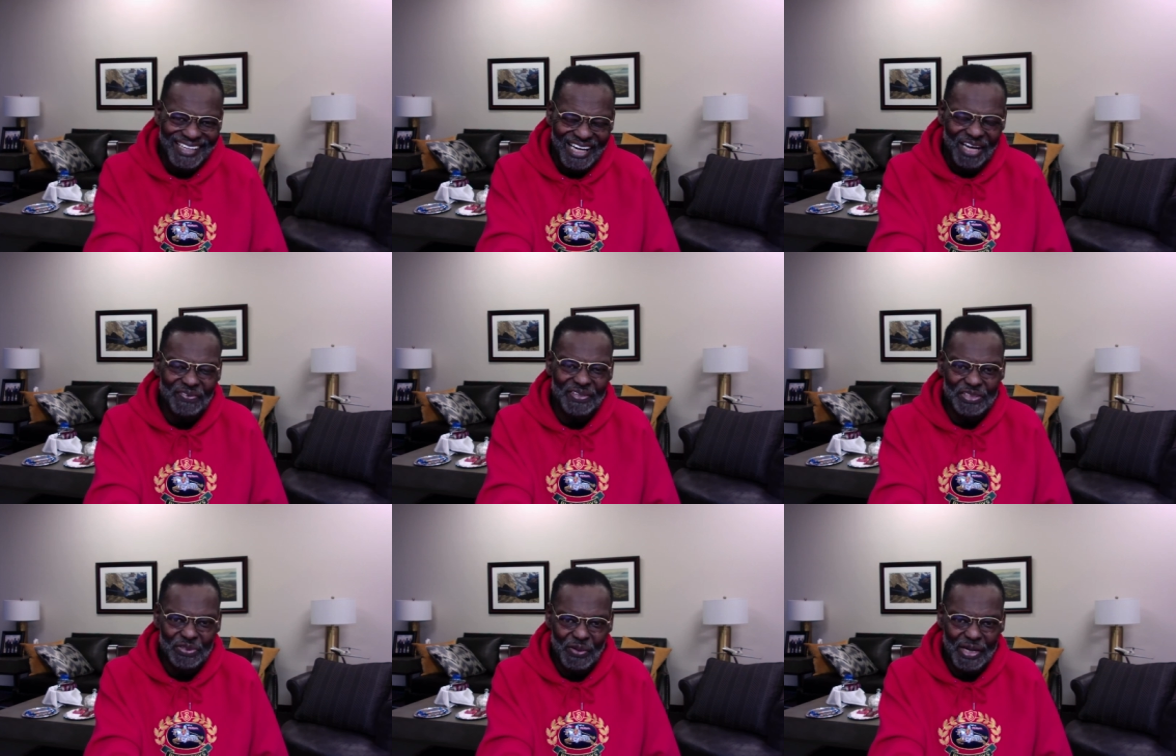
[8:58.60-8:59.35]
of
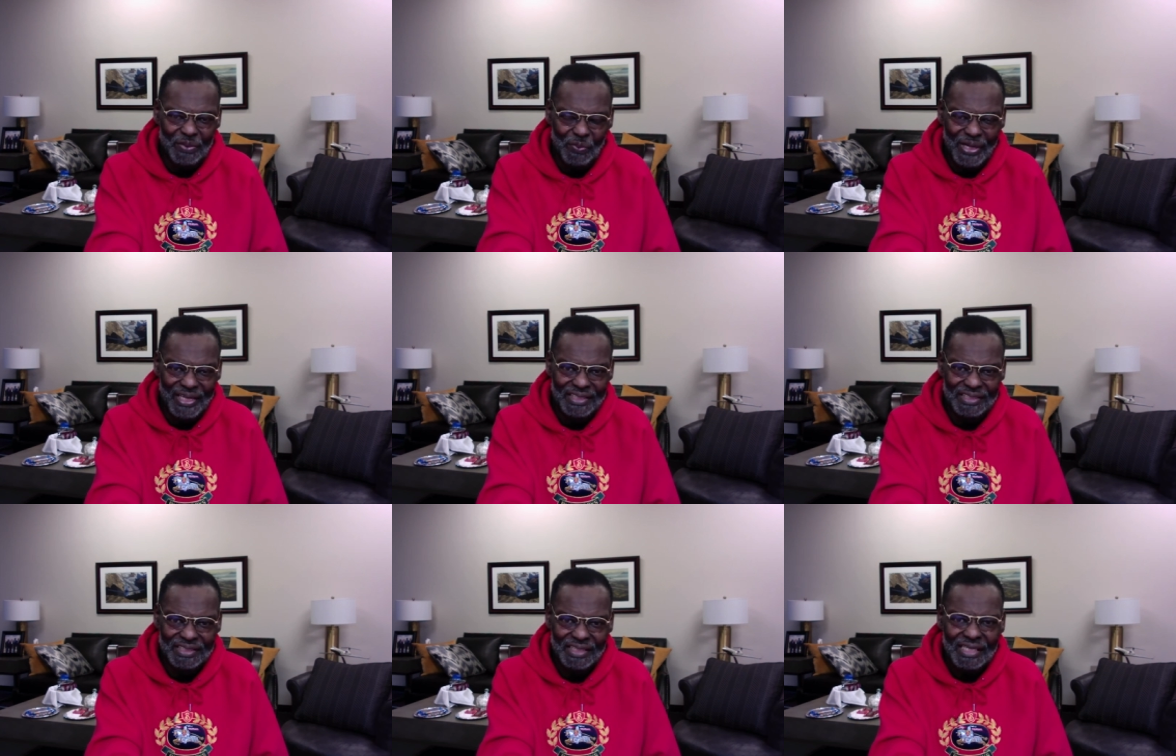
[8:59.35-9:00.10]
his great
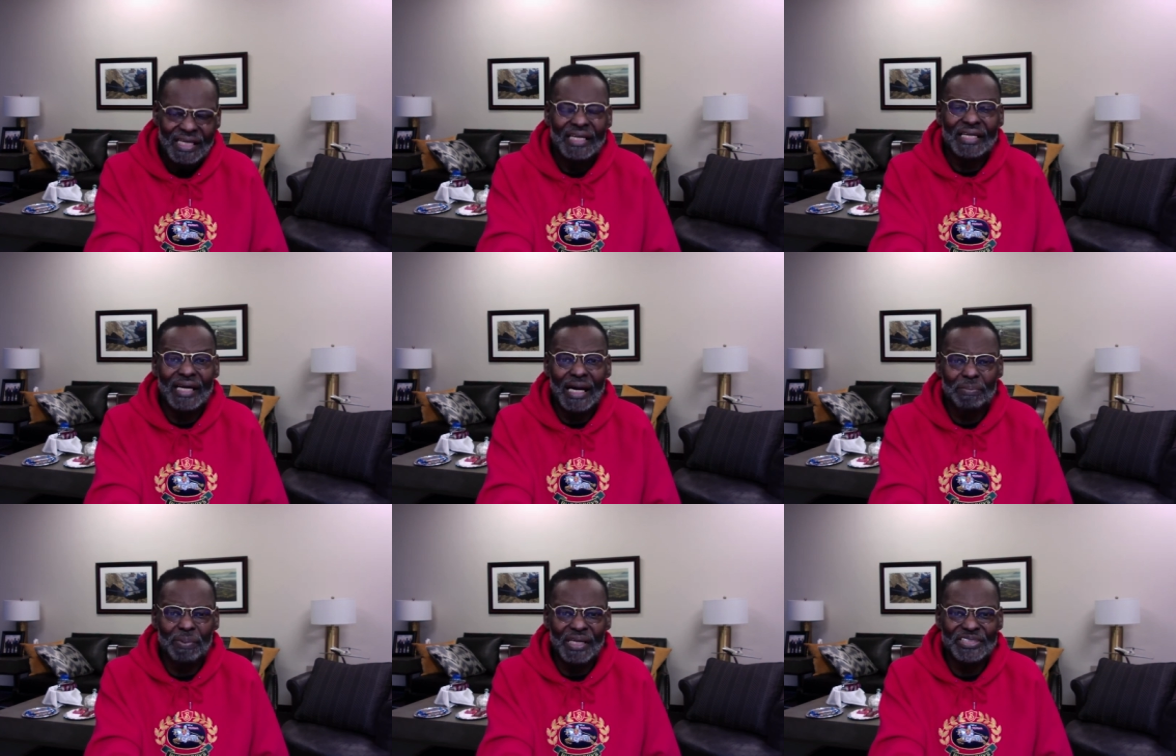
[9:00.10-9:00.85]
wings.
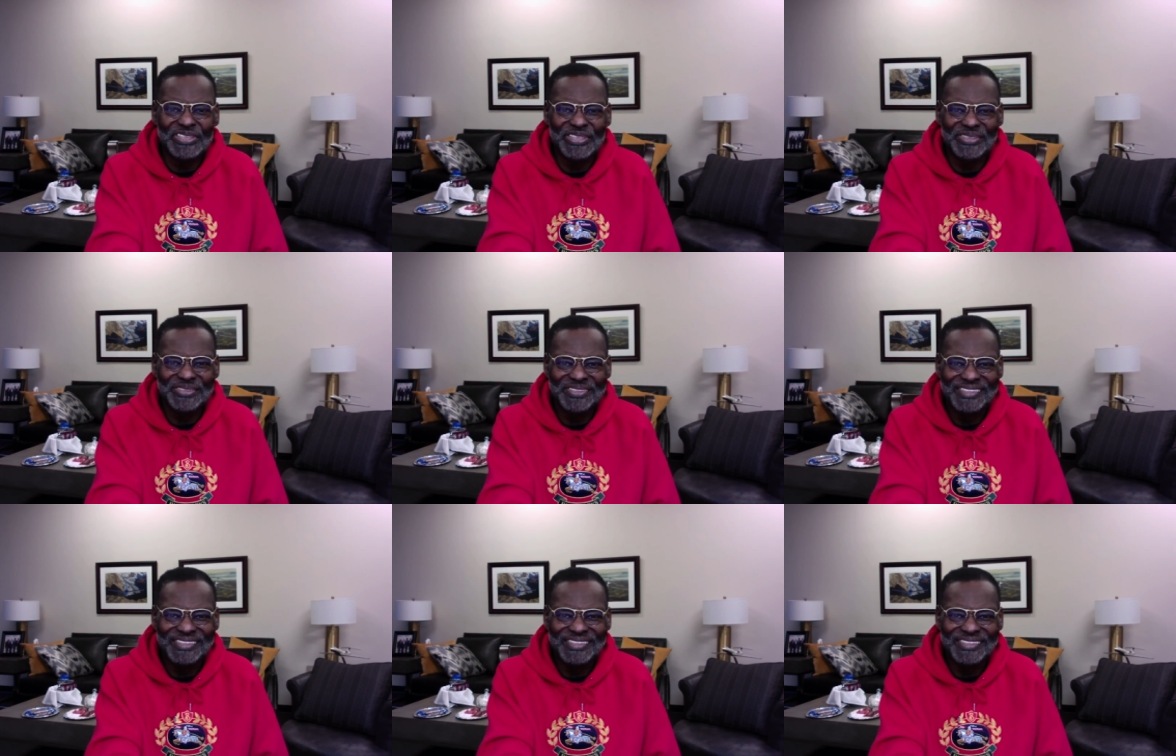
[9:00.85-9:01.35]
God bless you.